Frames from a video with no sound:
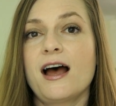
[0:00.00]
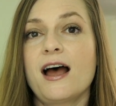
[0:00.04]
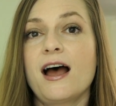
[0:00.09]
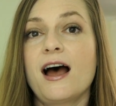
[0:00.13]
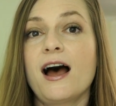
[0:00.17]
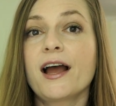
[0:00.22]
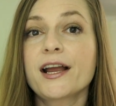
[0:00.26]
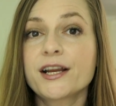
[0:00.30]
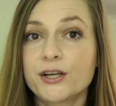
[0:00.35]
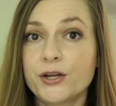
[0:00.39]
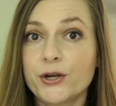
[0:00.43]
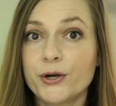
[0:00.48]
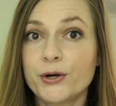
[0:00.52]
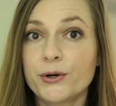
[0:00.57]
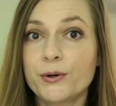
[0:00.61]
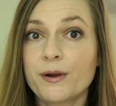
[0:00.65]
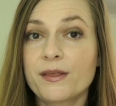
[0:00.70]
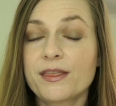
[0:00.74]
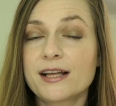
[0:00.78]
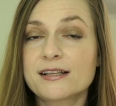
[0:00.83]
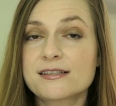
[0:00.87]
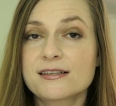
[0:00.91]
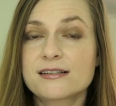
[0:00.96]
I know
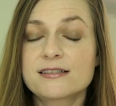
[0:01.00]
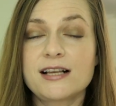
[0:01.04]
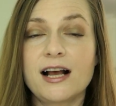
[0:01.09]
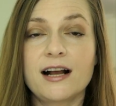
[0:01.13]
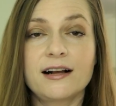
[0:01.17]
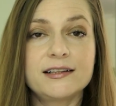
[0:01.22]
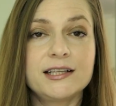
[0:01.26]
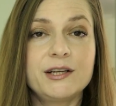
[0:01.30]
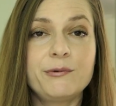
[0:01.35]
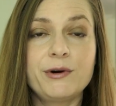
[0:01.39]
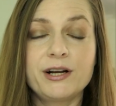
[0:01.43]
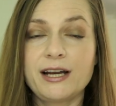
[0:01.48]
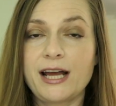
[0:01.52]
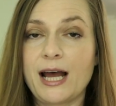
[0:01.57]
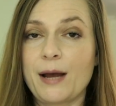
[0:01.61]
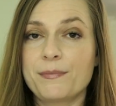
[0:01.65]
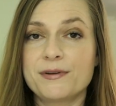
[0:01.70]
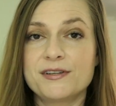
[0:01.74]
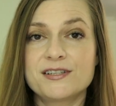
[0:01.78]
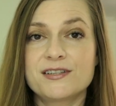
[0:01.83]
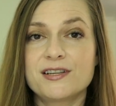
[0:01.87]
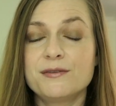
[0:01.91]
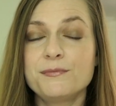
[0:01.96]
that's exactly what
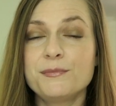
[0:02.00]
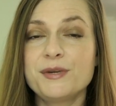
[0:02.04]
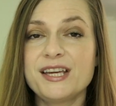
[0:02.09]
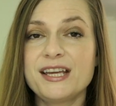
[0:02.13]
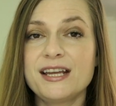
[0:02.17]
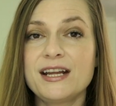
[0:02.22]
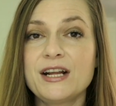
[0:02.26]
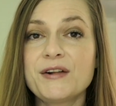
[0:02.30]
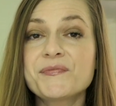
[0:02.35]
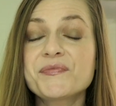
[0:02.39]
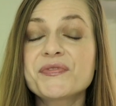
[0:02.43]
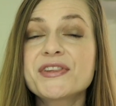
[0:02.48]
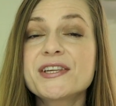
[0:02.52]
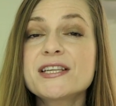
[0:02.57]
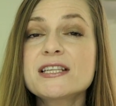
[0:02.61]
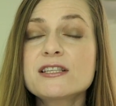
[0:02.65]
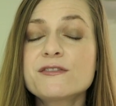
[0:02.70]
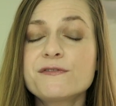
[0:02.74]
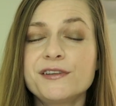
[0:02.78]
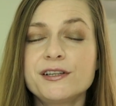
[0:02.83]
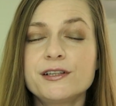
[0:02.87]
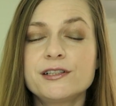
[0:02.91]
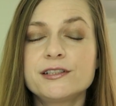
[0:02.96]
happened to me.
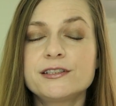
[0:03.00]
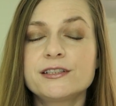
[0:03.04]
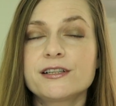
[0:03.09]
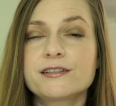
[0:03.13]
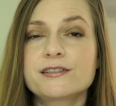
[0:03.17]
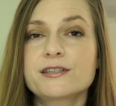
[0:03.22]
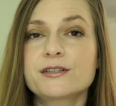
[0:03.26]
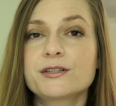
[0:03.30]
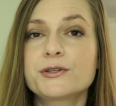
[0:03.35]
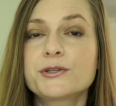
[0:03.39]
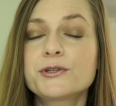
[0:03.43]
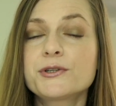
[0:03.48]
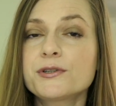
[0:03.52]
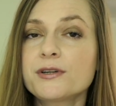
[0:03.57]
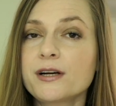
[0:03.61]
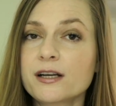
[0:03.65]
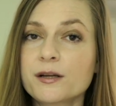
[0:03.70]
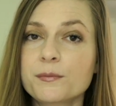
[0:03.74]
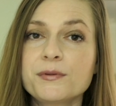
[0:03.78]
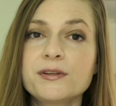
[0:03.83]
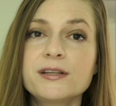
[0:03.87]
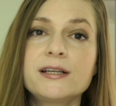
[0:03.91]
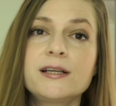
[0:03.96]
This field is
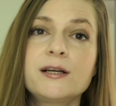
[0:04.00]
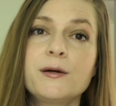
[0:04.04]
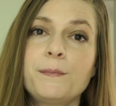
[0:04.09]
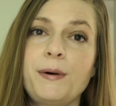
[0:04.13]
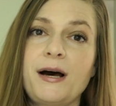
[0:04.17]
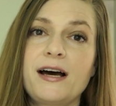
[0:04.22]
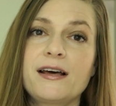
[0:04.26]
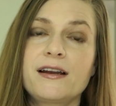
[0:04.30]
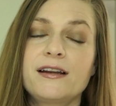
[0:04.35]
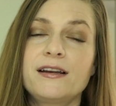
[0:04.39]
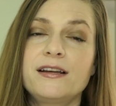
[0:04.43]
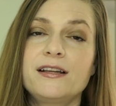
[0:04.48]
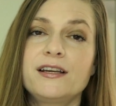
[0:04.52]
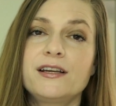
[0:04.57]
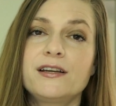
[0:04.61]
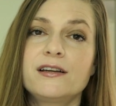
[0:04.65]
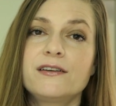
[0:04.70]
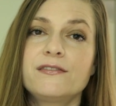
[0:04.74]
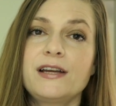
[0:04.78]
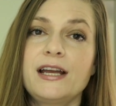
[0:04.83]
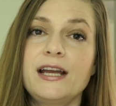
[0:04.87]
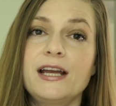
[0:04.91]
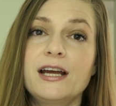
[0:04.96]
incredibly
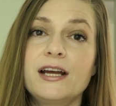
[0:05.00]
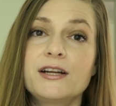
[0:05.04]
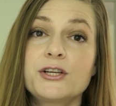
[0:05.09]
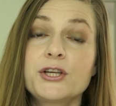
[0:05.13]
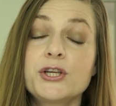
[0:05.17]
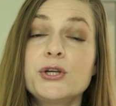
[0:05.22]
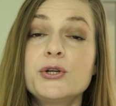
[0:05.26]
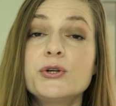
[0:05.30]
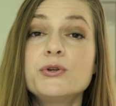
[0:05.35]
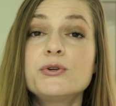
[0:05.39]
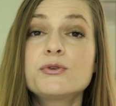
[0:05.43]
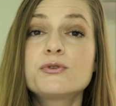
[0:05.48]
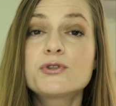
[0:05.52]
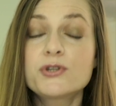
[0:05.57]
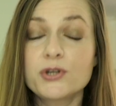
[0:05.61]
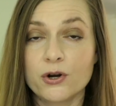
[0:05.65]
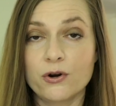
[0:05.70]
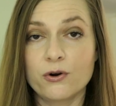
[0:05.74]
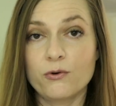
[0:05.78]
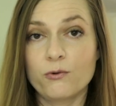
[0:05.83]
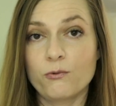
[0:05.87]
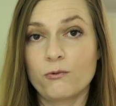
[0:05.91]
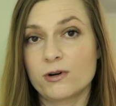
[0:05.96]
competitive and you
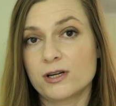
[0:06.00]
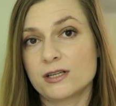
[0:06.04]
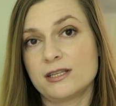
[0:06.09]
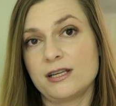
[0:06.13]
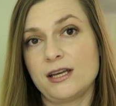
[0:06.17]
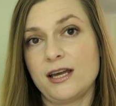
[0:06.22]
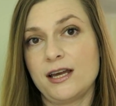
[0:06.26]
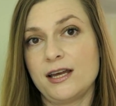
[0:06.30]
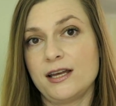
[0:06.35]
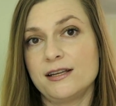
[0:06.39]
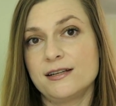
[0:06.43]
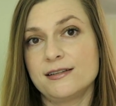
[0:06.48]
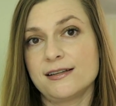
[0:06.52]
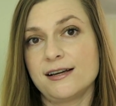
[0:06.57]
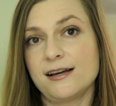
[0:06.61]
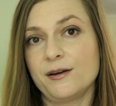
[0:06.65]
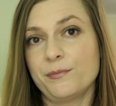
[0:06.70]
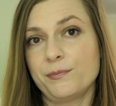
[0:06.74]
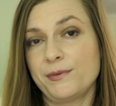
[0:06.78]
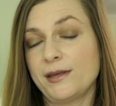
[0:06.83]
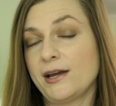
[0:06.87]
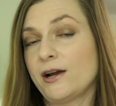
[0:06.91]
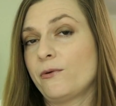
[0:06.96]
don't want to end
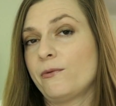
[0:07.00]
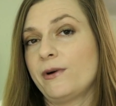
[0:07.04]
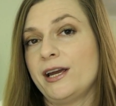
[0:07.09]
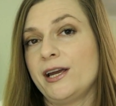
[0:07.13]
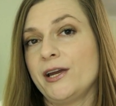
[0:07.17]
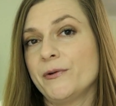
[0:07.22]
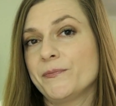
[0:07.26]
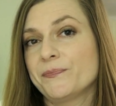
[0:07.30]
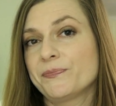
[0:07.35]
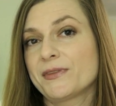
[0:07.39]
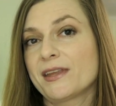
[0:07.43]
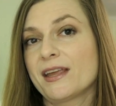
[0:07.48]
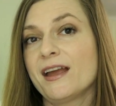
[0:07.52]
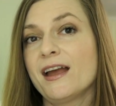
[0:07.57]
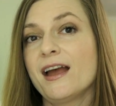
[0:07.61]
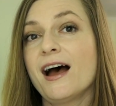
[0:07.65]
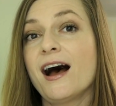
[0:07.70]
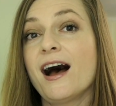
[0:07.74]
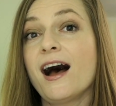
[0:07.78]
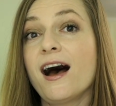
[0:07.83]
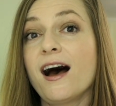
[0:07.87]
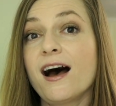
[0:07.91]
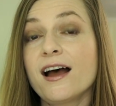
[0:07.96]
up that way.
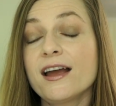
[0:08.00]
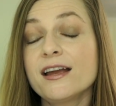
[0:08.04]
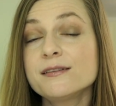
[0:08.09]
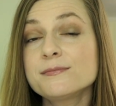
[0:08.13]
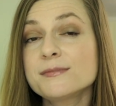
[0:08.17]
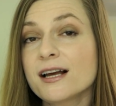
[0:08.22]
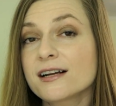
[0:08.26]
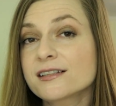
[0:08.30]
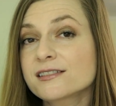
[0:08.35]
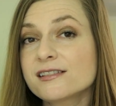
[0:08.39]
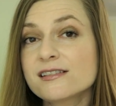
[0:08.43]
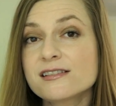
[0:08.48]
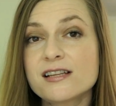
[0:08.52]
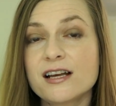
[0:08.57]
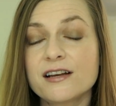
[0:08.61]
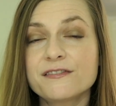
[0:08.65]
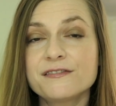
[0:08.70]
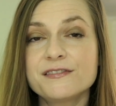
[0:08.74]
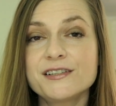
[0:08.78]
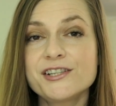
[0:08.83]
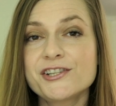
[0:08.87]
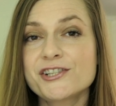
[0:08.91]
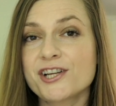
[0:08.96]
I am Dr.
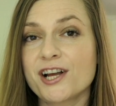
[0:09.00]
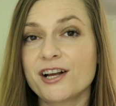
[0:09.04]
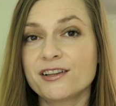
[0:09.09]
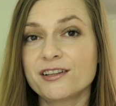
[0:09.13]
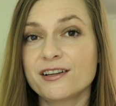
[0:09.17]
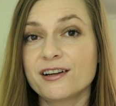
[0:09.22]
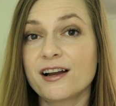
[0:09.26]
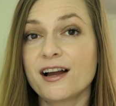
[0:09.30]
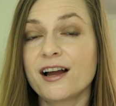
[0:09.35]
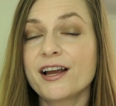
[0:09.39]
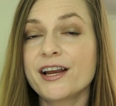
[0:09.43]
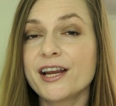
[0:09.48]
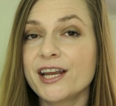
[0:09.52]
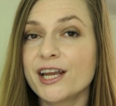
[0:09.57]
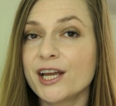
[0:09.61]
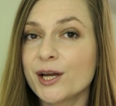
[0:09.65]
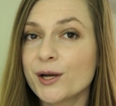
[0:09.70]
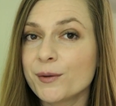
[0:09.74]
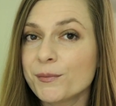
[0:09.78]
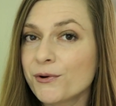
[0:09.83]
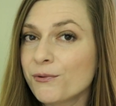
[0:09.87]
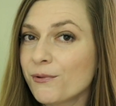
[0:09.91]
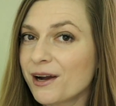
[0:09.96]
Stephanie Schuttler. I
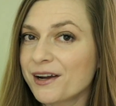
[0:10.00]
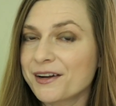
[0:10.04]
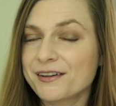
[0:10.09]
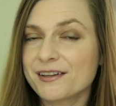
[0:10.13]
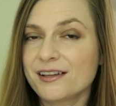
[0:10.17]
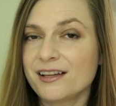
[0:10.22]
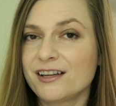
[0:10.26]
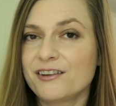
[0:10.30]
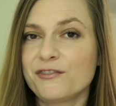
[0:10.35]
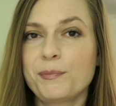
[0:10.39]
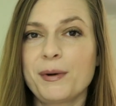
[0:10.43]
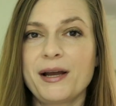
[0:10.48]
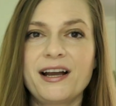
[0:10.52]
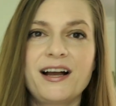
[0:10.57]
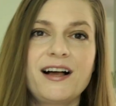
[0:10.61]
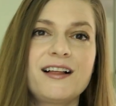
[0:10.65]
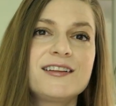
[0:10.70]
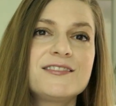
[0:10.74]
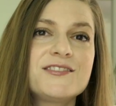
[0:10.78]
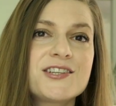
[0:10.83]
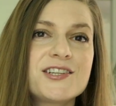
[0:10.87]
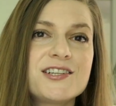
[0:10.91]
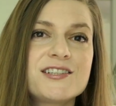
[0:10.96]
am a wildlife
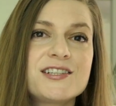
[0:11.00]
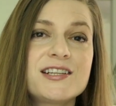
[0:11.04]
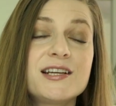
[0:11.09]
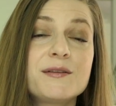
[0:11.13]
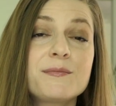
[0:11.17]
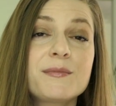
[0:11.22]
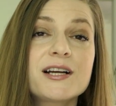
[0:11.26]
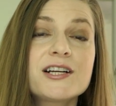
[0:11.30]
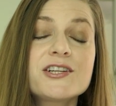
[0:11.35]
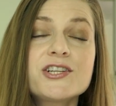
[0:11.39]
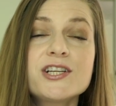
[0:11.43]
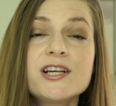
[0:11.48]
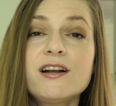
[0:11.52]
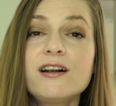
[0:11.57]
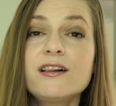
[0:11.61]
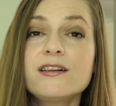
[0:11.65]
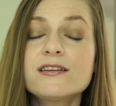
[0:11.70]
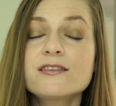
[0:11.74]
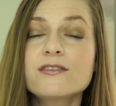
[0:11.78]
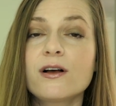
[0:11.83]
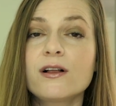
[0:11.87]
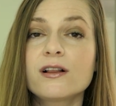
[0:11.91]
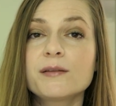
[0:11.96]
biologist, and my channel
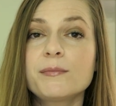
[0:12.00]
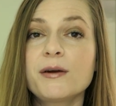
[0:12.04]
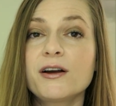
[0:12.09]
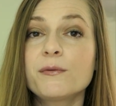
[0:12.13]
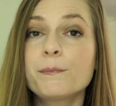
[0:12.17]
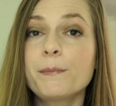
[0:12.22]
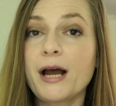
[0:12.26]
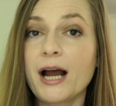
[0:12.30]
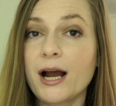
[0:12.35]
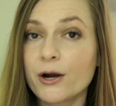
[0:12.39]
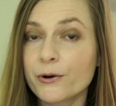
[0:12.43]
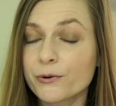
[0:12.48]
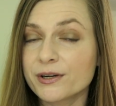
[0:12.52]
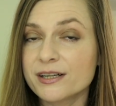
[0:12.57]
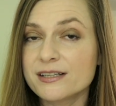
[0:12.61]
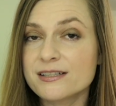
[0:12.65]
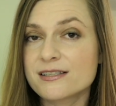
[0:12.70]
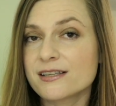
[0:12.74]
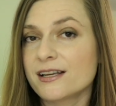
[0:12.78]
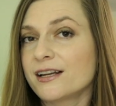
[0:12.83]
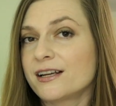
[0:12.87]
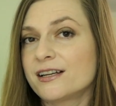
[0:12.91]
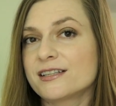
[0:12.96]
is all about empowering
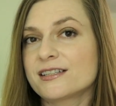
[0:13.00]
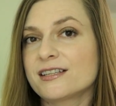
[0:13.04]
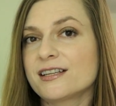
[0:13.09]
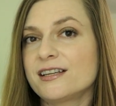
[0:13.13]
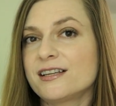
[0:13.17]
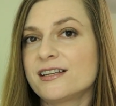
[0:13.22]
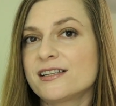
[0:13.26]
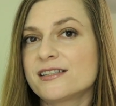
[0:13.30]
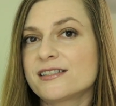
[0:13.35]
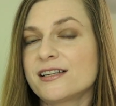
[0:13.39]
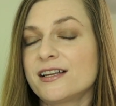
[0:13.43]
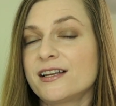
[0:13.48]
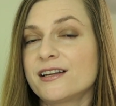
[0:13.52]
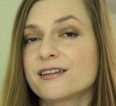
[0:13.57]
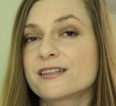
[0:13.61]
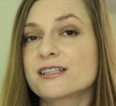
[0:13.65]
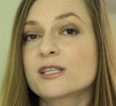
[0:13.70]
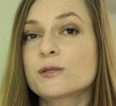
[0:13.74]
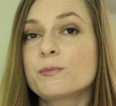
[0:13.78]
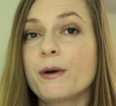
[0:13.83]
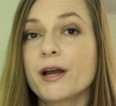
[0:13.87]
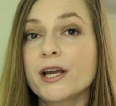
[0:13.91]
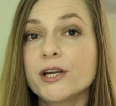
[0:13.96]
scientists and
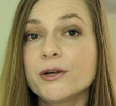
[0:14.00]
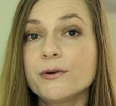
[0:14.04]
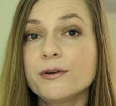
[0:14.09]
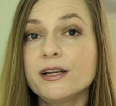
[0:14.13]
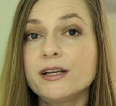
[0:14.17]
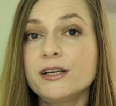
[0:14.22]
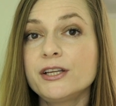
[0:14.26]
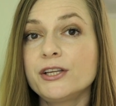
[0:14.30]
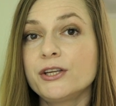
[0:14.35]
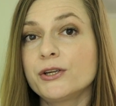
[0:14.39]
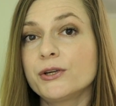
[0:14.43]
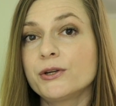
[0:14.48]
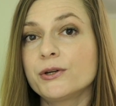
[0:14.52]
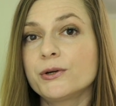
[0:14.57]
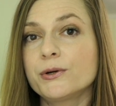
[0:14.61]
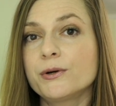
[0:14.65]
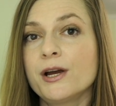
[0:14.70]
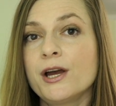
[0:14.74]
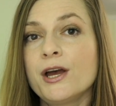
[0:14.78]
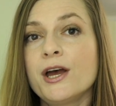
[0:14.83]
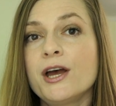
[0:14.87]
inspiring you